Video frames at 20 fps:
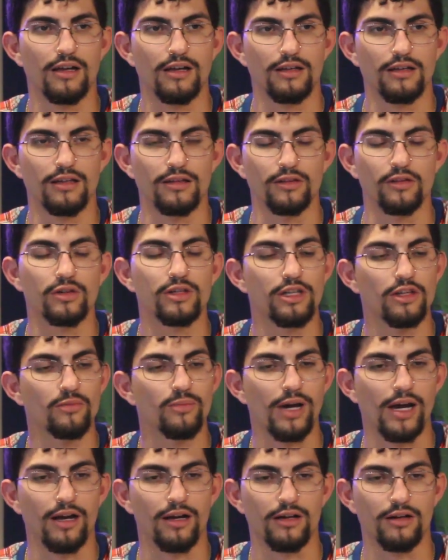and looking
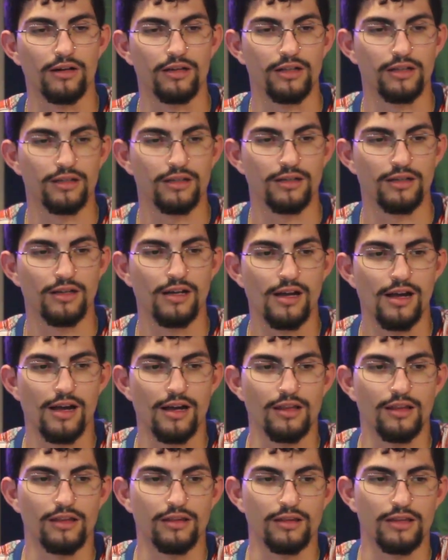back on it,
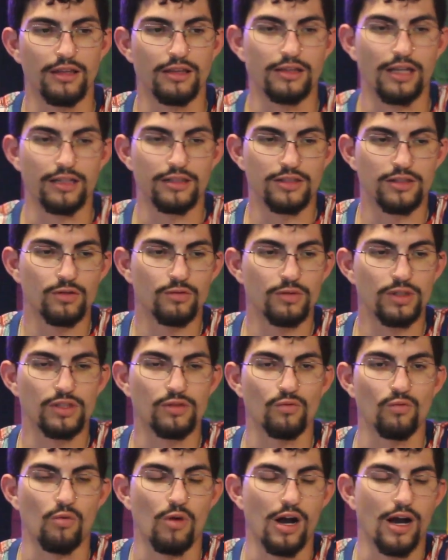that's the
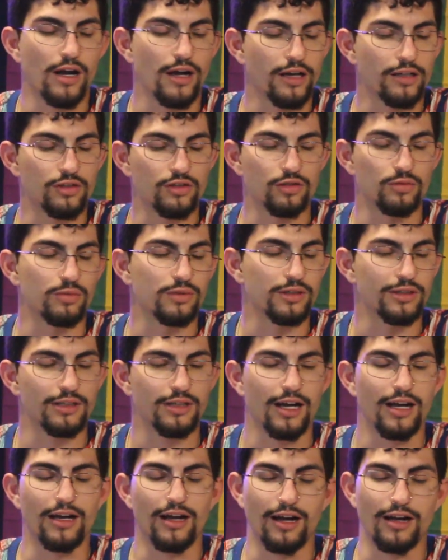reason why I do believe.
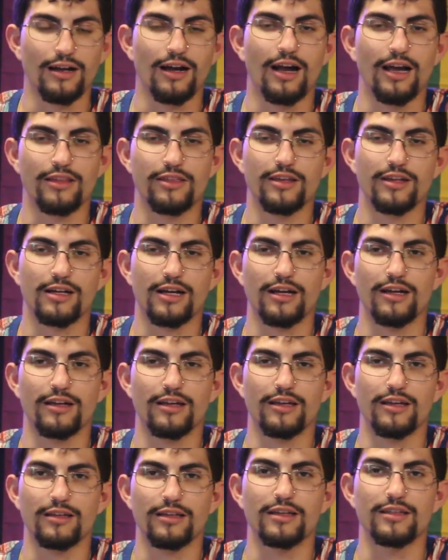I think
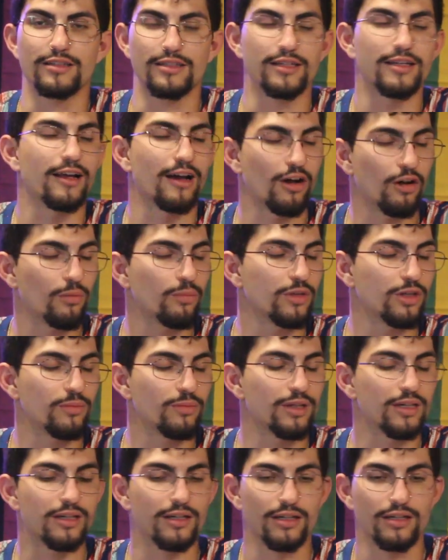it did help me,
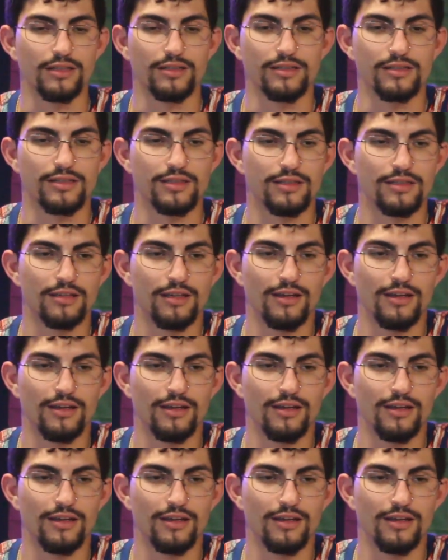because